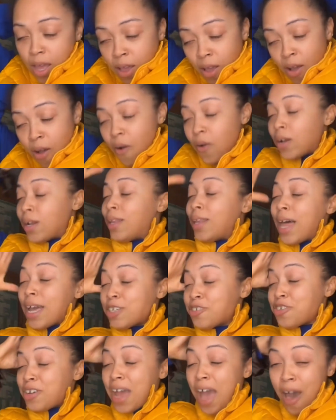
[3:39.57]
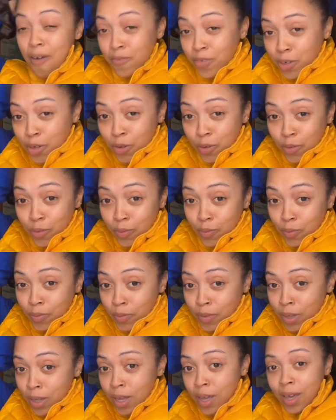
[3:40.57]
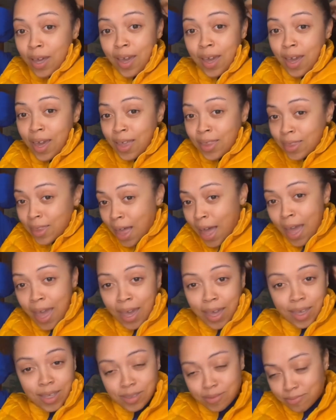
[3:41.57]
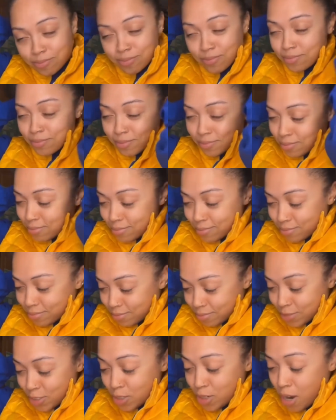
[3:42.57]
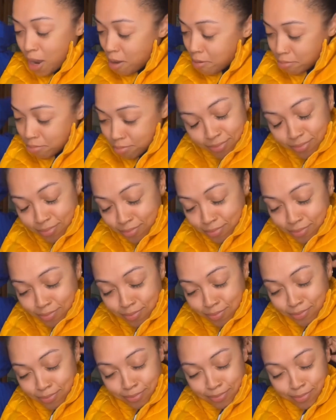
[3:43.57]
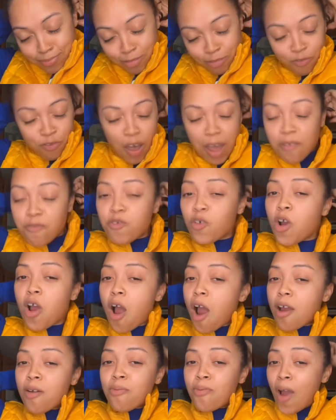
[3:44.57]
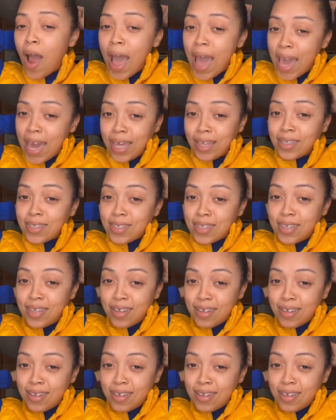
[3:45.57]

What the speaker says: on Electric Avenue and, like, you know, fight for our rights.